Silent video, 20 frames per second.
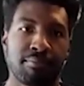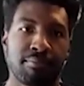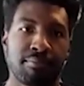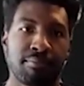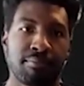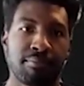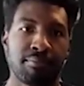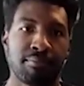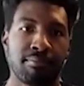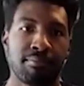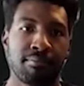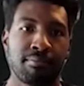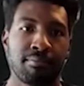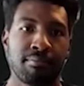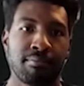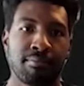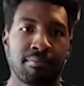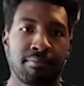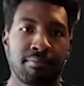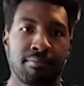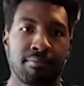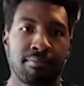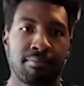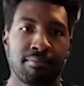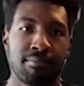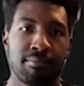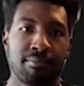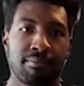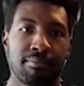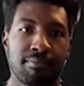
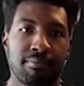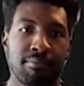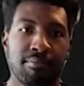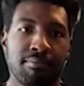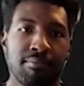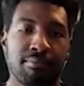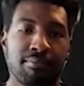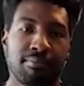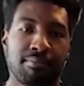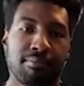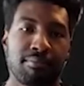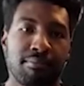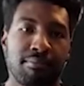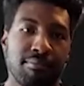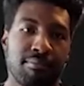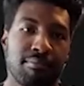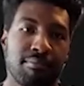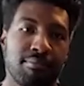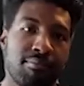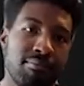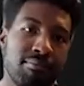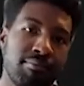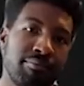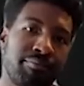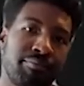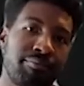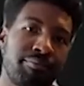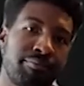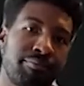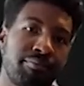
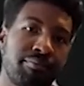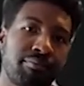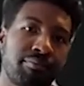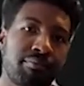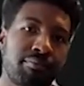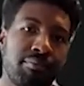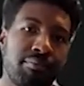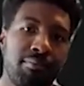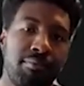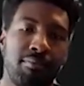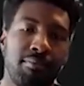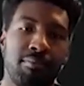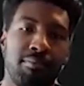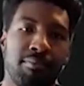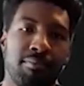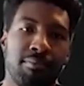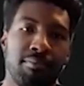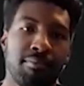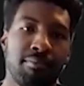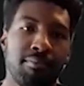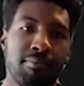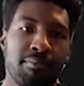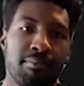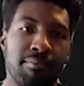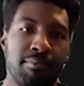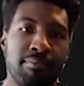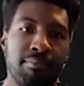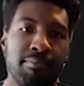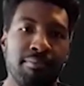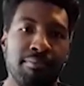
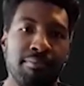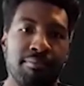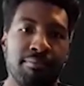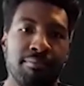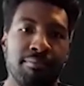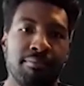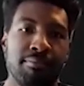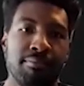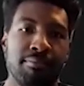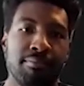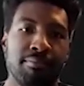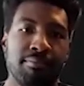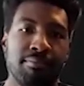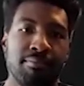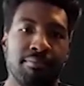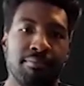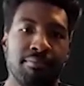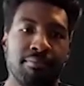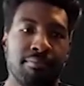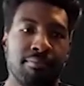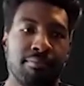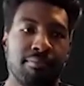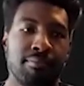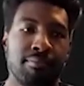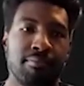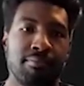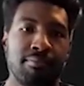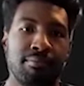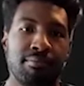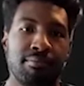
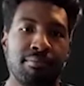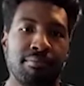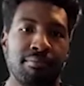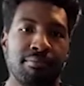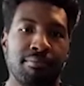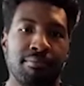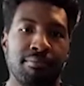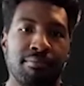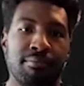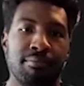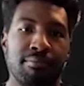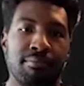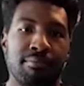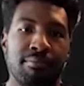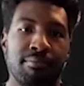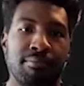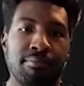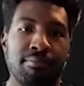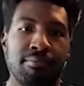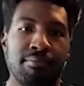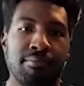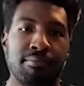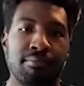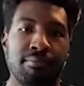(silent)